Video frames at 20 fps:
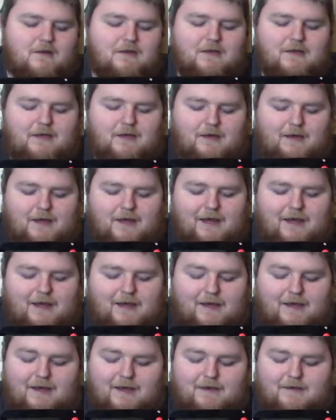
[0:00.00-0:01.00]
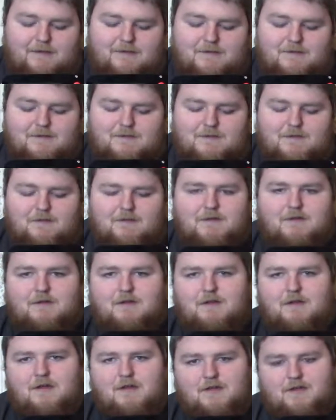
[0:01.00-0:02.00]
It has
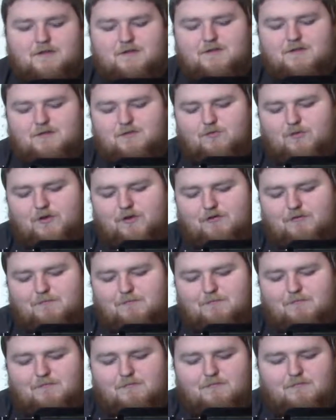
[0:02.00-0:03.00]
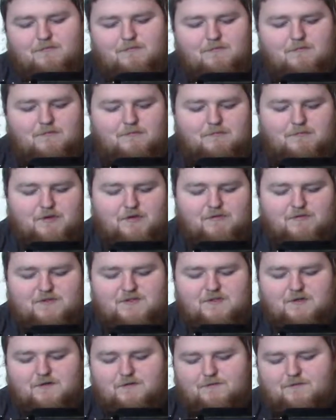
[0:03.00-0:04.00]
this weird build
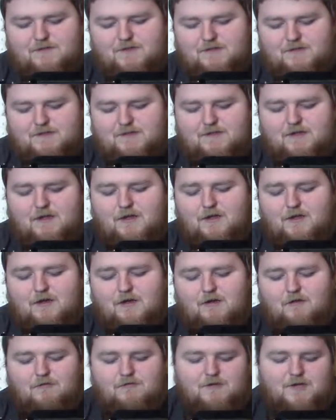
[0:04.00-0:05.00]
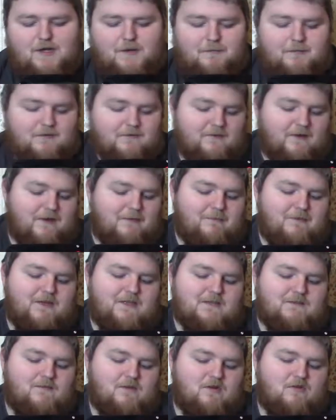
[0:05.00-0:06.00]
surface on top of a
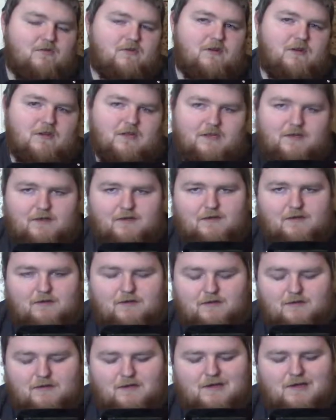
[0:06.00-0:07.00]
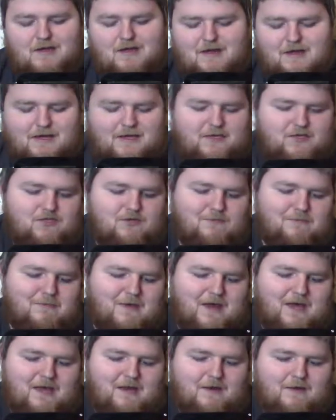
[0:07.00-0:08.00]
piece of acrylic as your
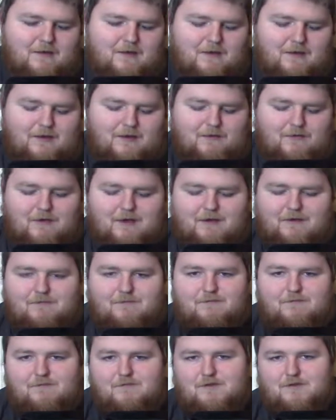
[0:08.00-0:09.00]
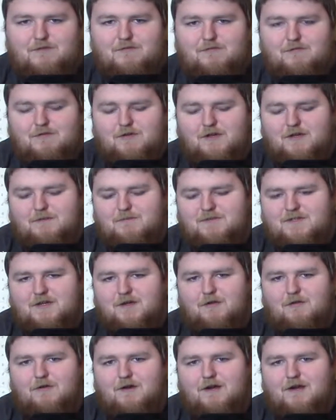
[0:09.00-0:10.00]
bed, and you have two clips to
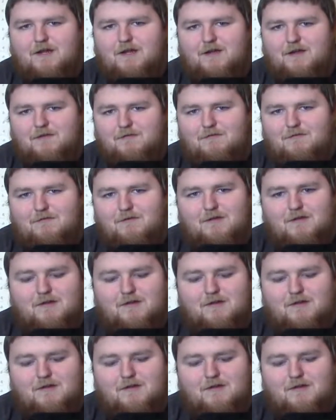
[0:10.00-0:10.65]
hold it down.